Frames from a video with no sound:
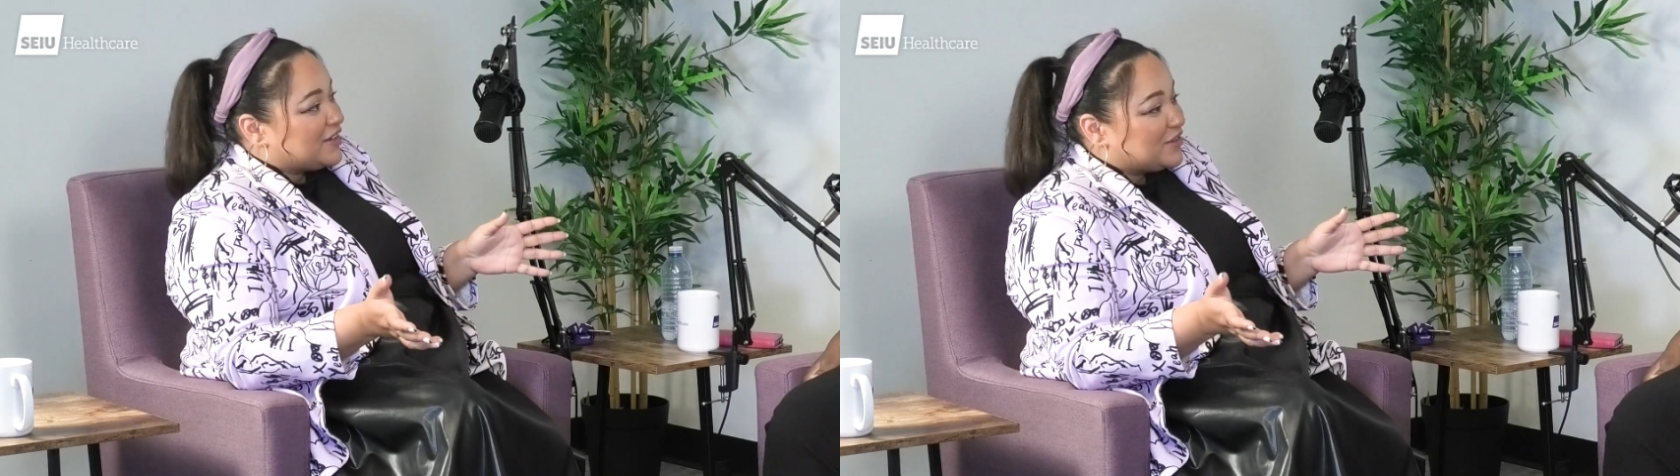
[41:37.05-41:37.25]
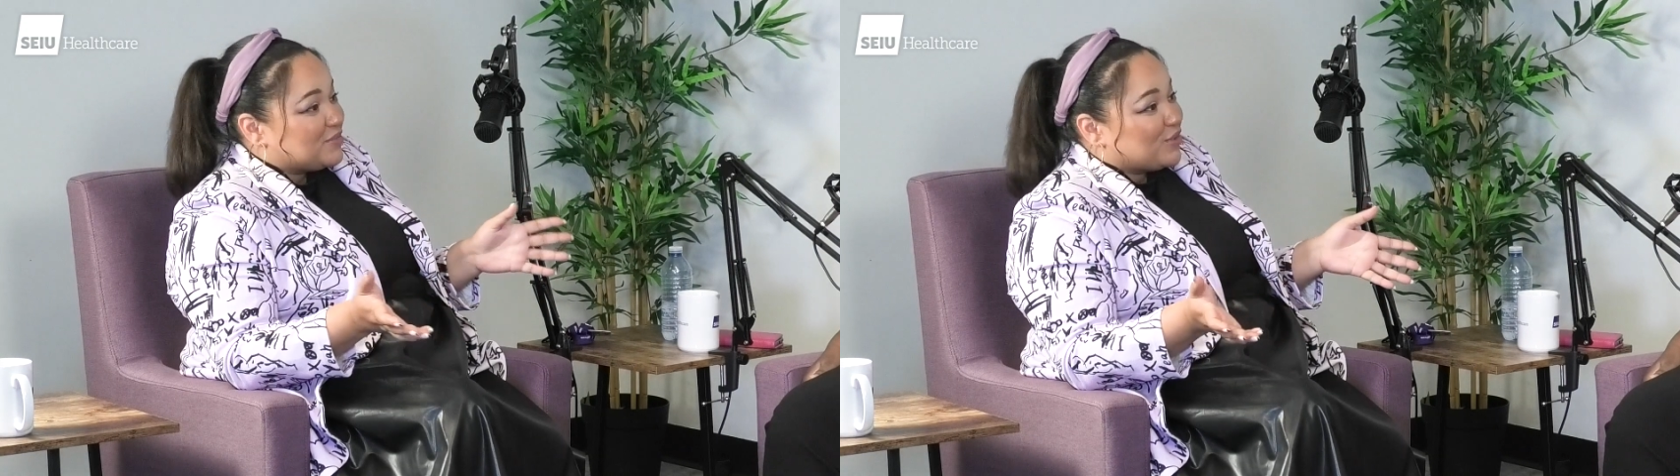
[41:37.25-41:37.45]

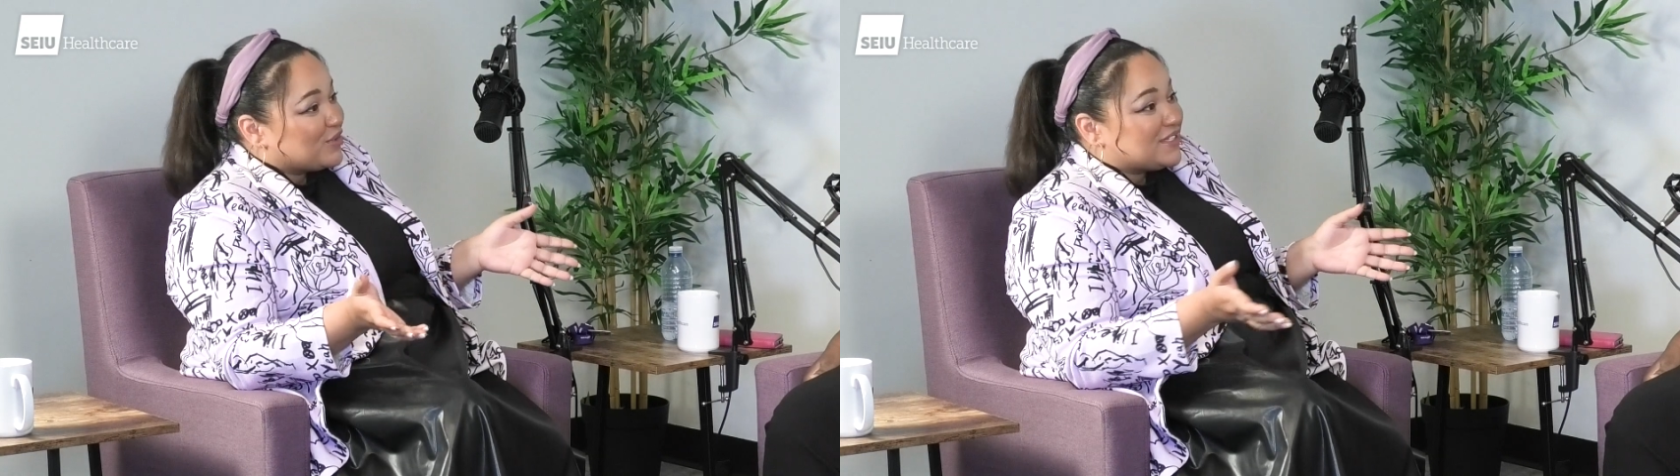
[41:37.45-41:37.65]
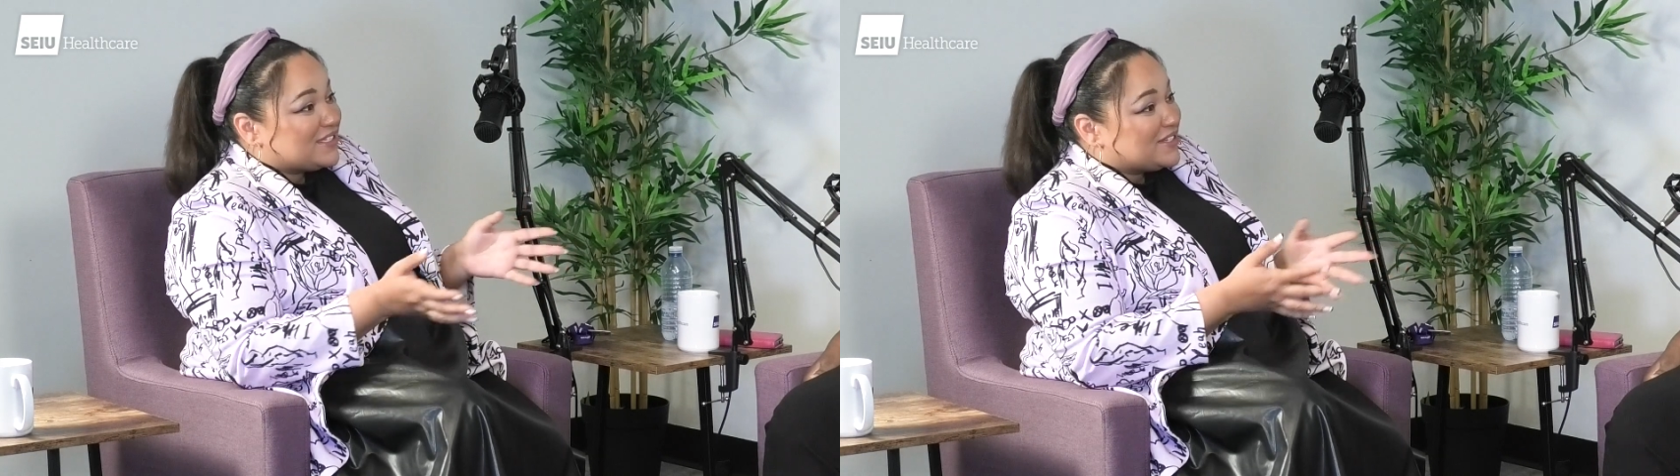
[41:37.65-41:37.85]
You're
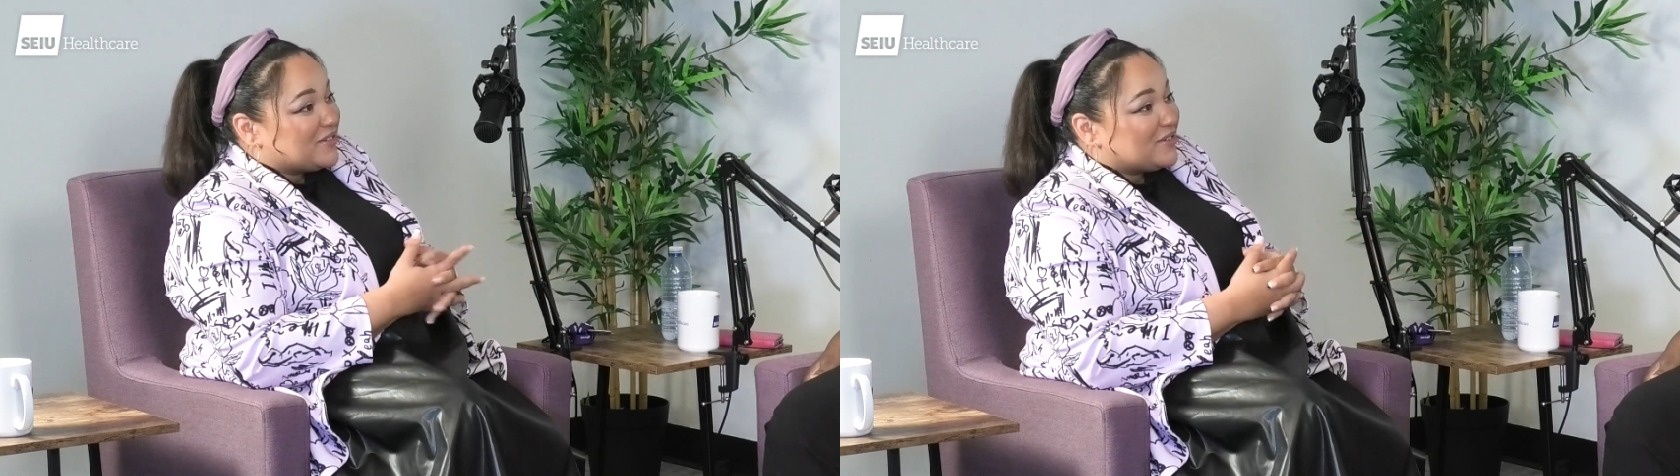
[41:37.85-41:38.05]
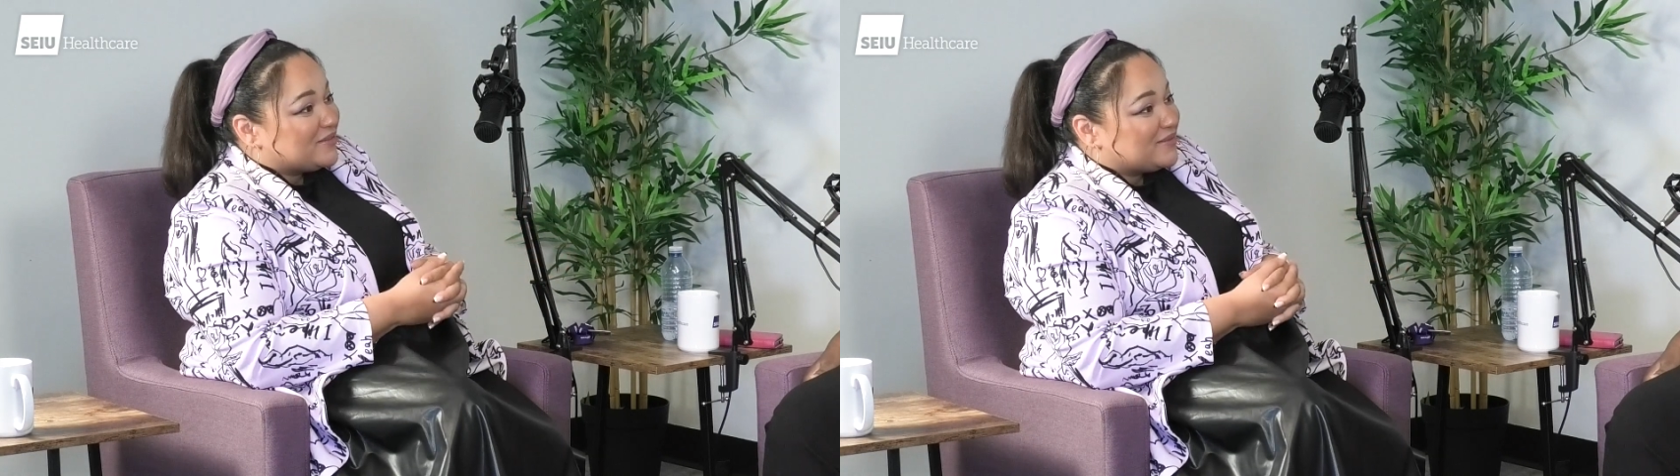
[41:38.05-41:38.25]
both
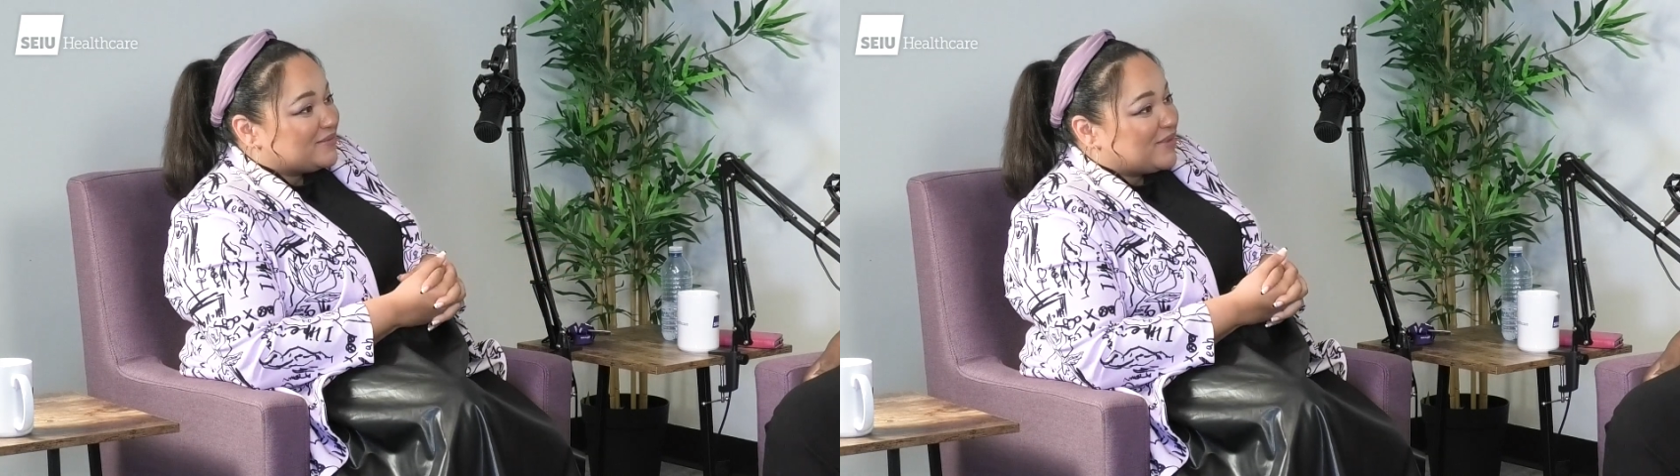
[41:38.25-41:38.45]
still